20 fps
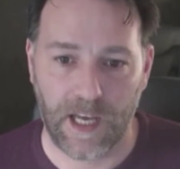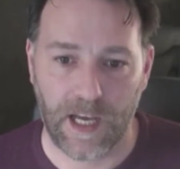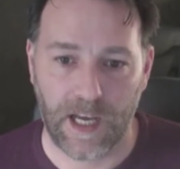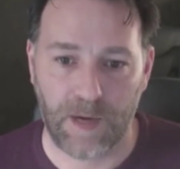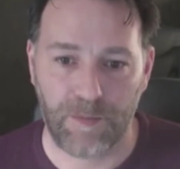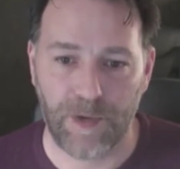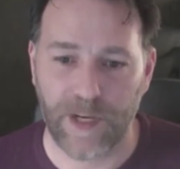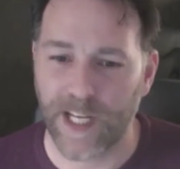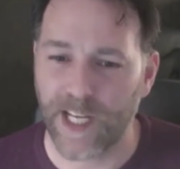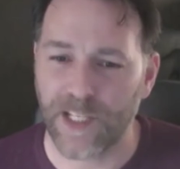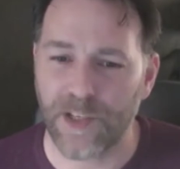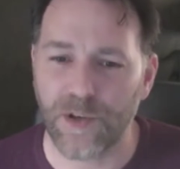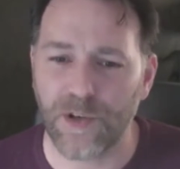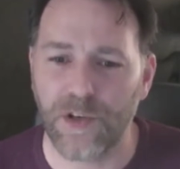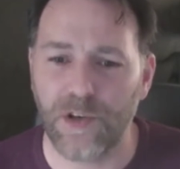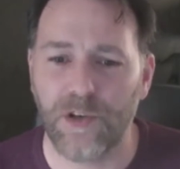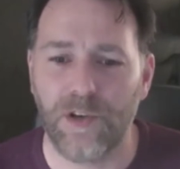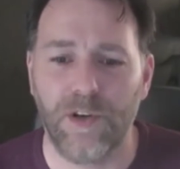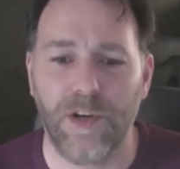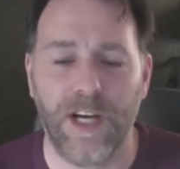And Maria, I don't
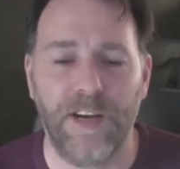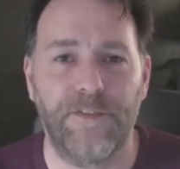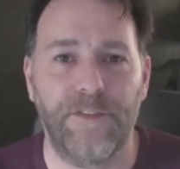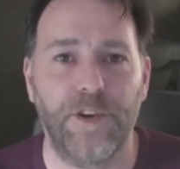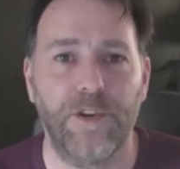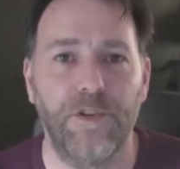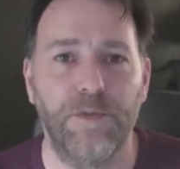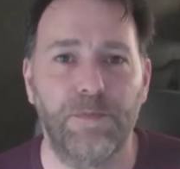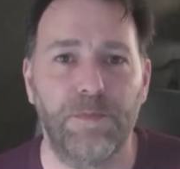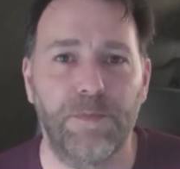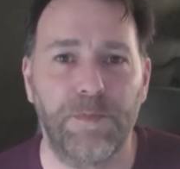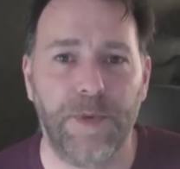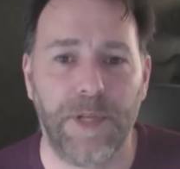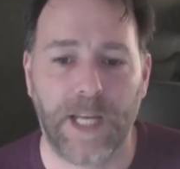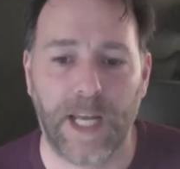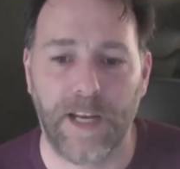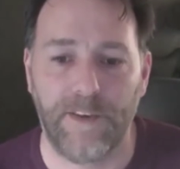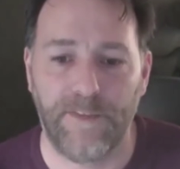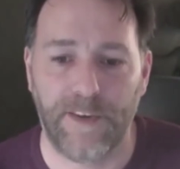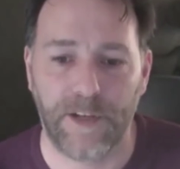know if you
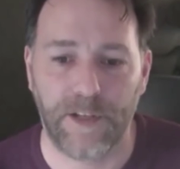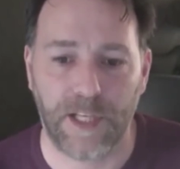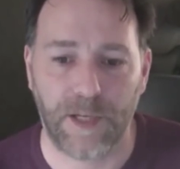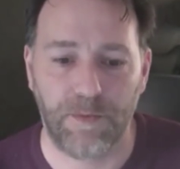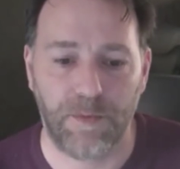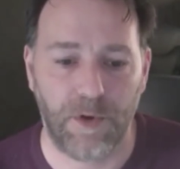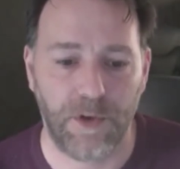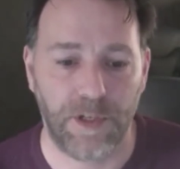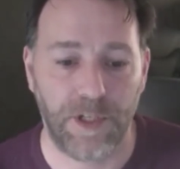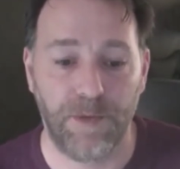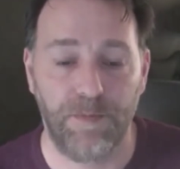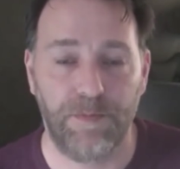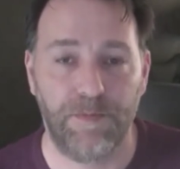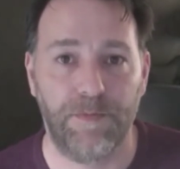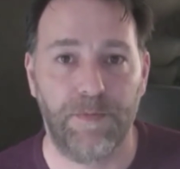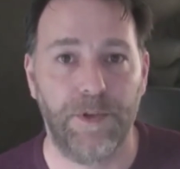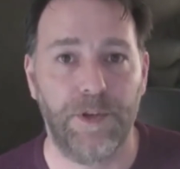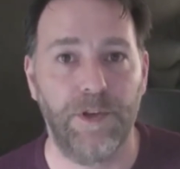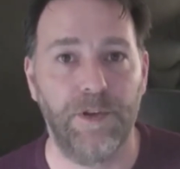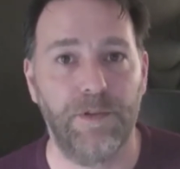kind of found out more.
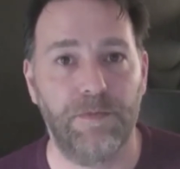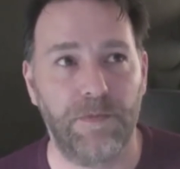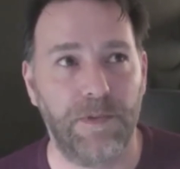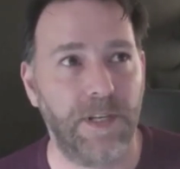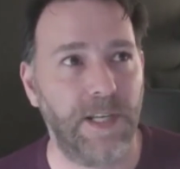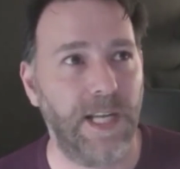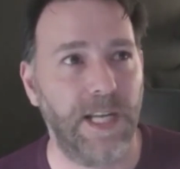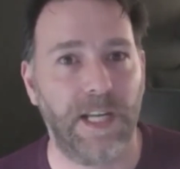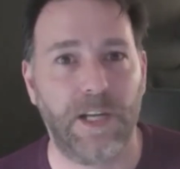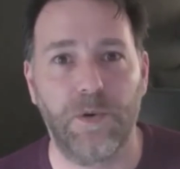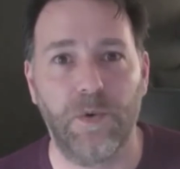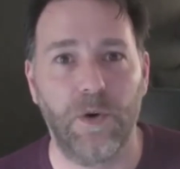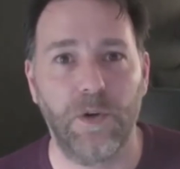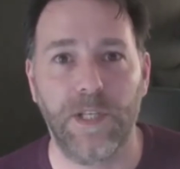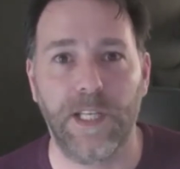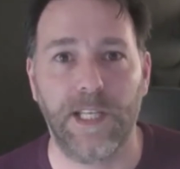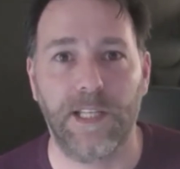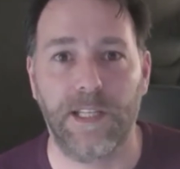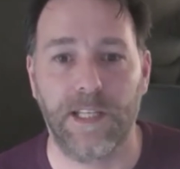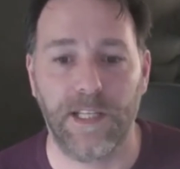You kind of
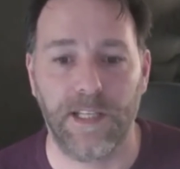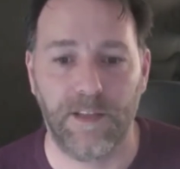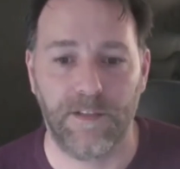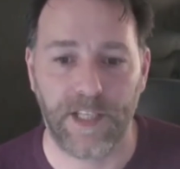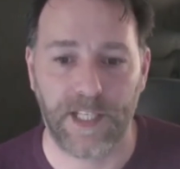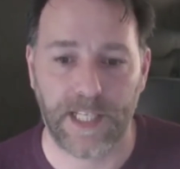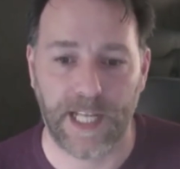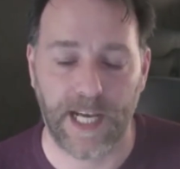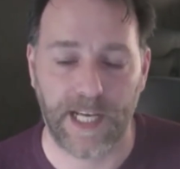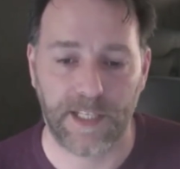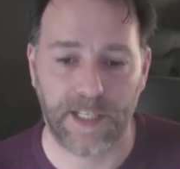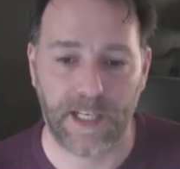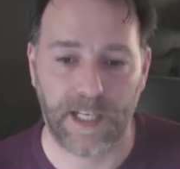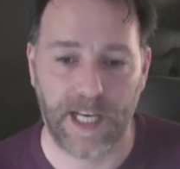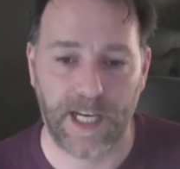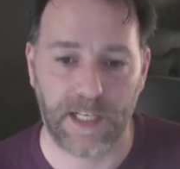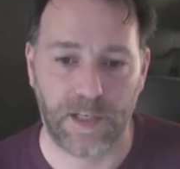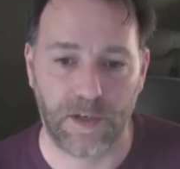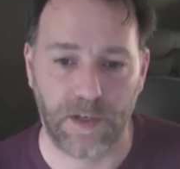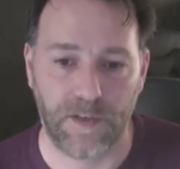quoted the stats and
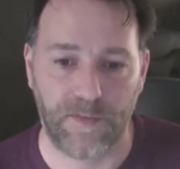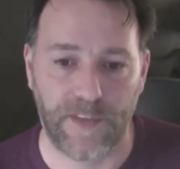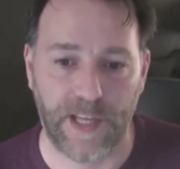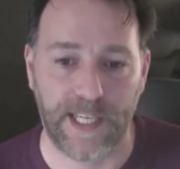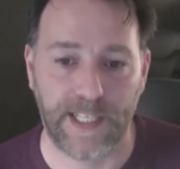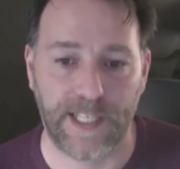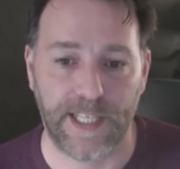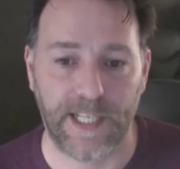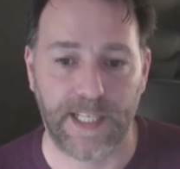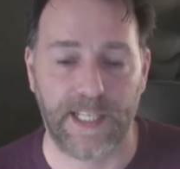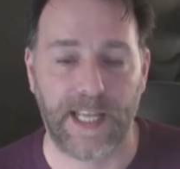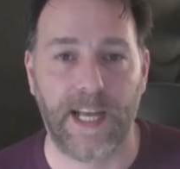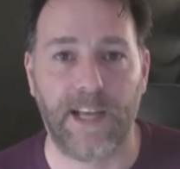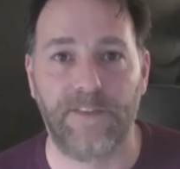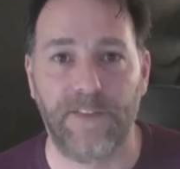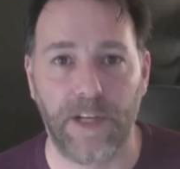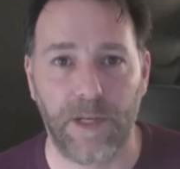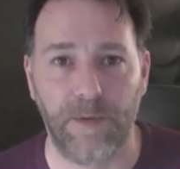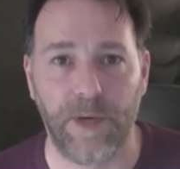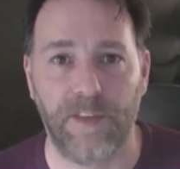that. I don't know if that's the
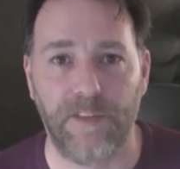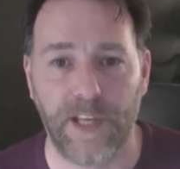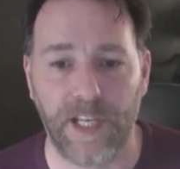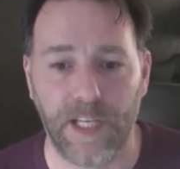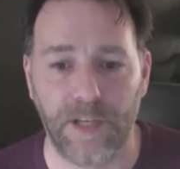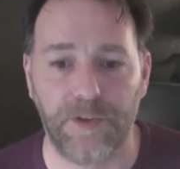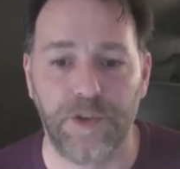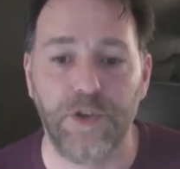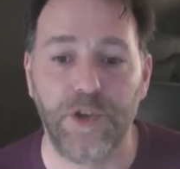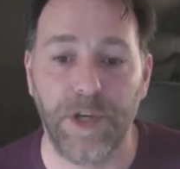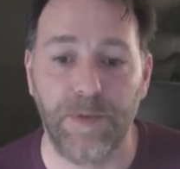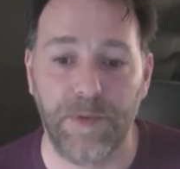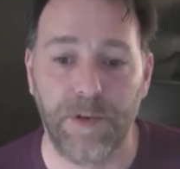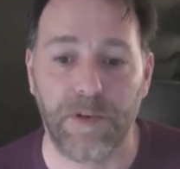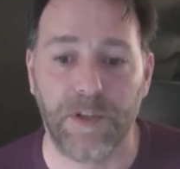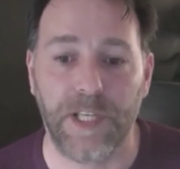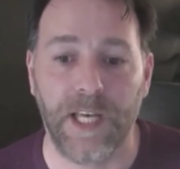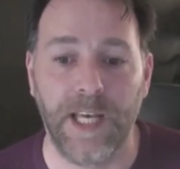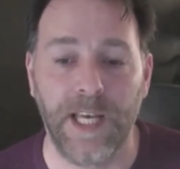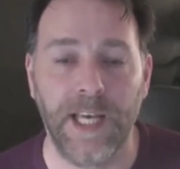exact figure, but I think it was
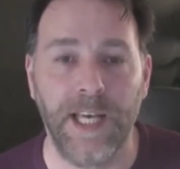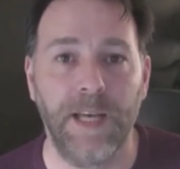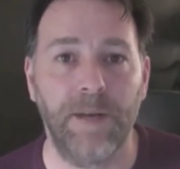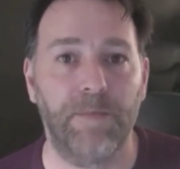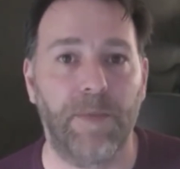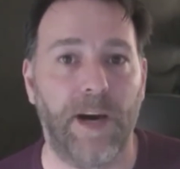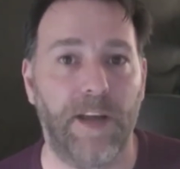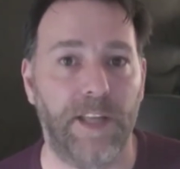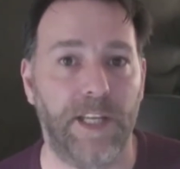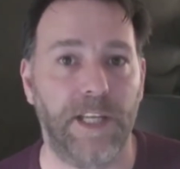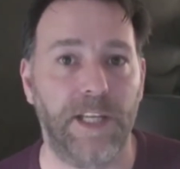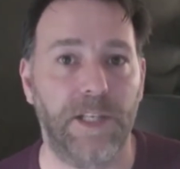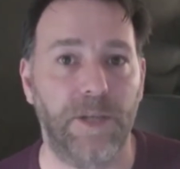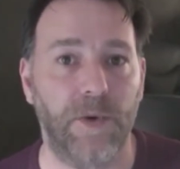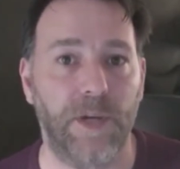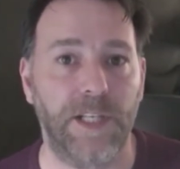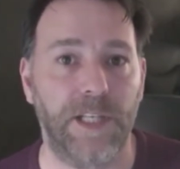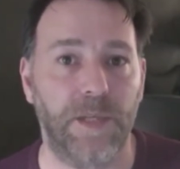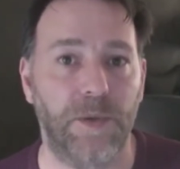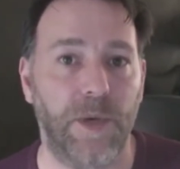tripled by the year
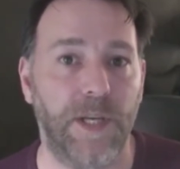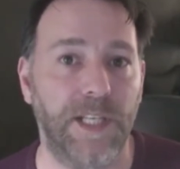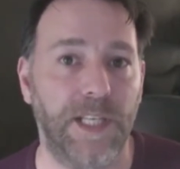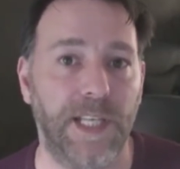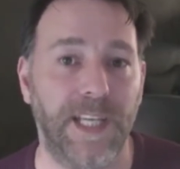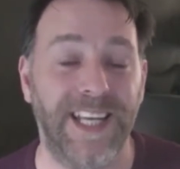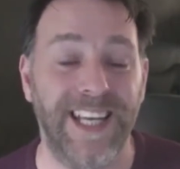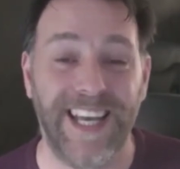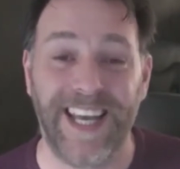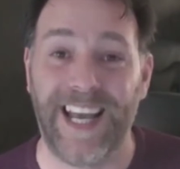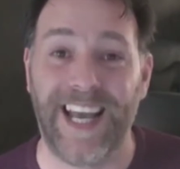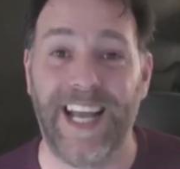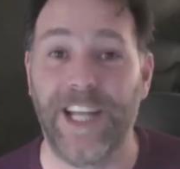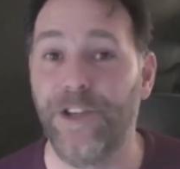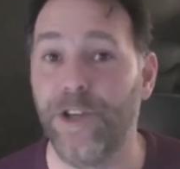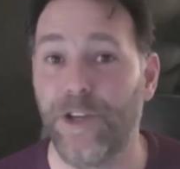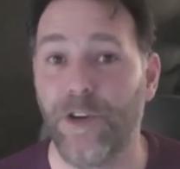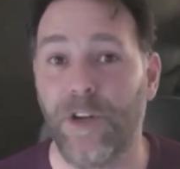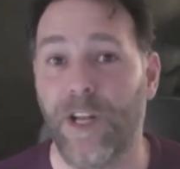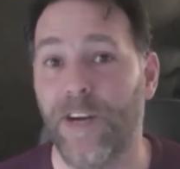2020. And
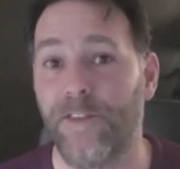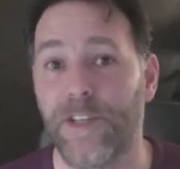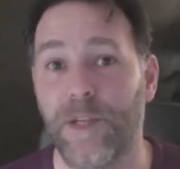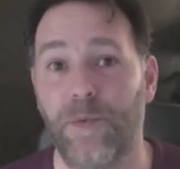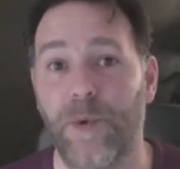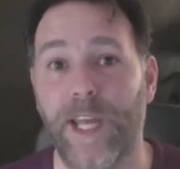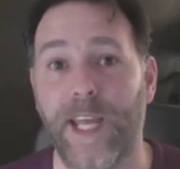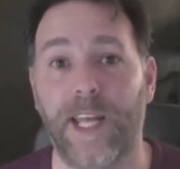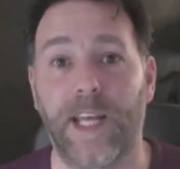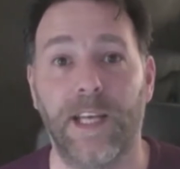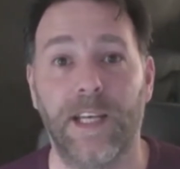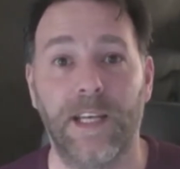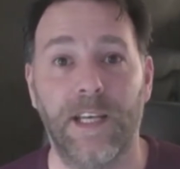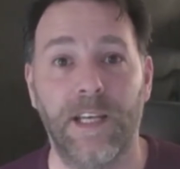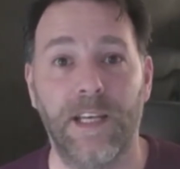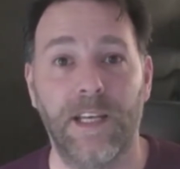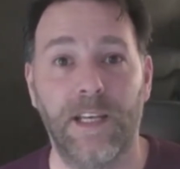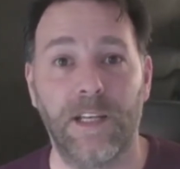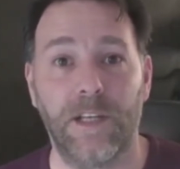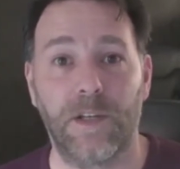you don't have to wait
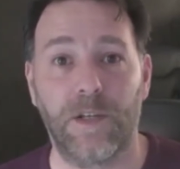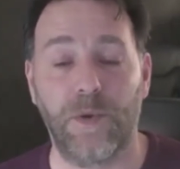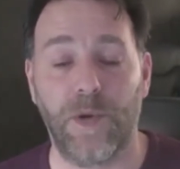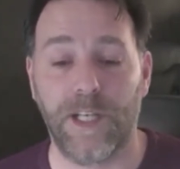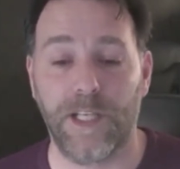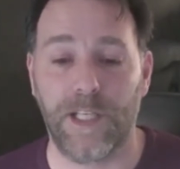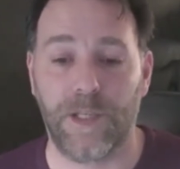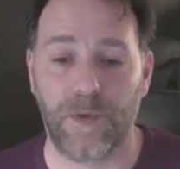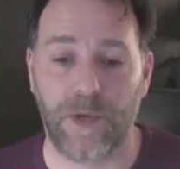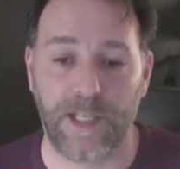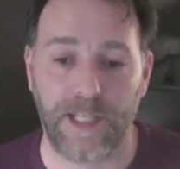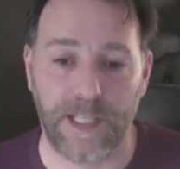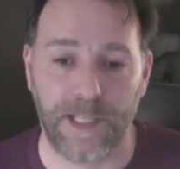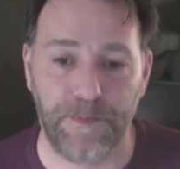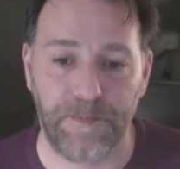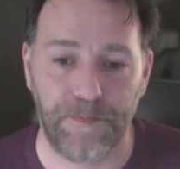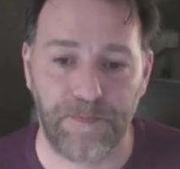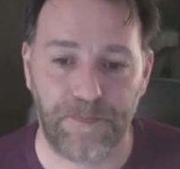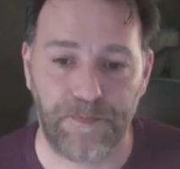till 2020.